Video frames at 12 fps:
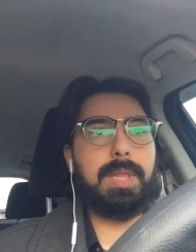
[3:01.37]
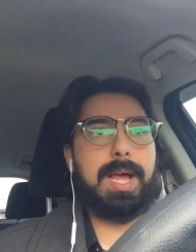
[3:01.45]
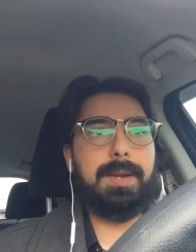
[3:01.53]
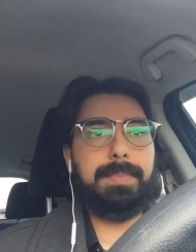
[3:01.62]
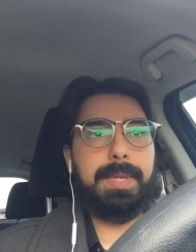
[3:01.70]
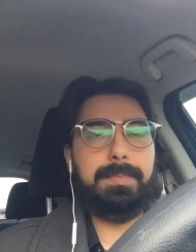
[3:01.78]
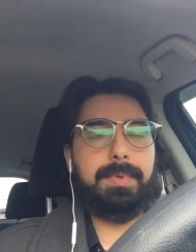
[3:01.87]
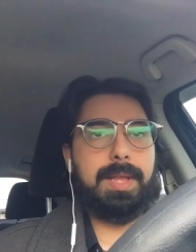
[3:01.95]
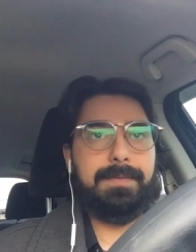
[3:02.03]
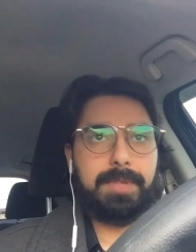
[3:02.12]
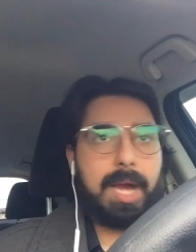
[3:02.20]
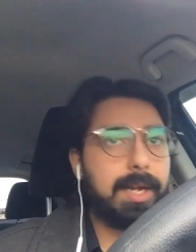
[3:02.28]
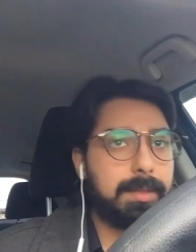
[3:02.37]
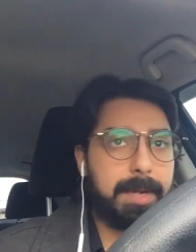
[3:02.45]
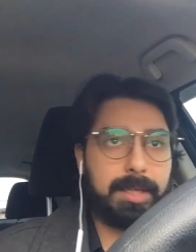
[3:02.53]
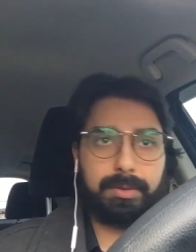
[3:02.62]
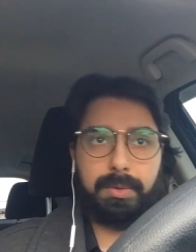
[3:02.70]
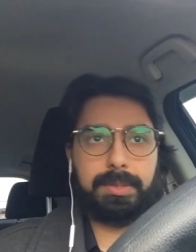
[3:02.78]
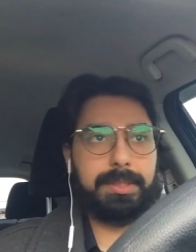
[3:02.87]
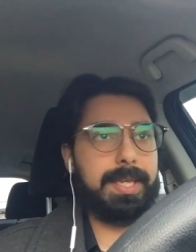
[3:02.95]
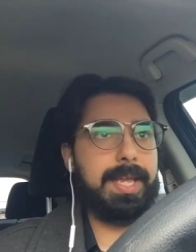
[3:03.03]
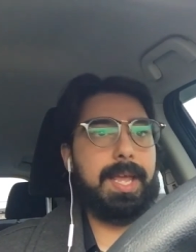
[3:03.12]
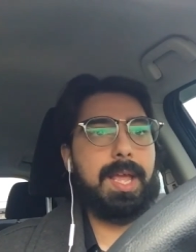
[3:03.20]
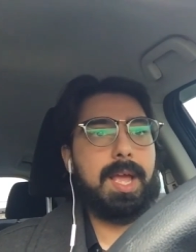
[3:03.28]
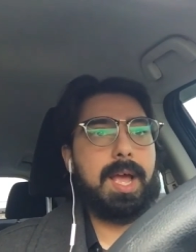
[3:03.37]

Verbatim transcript: lot of people. I've talked about Tulsi.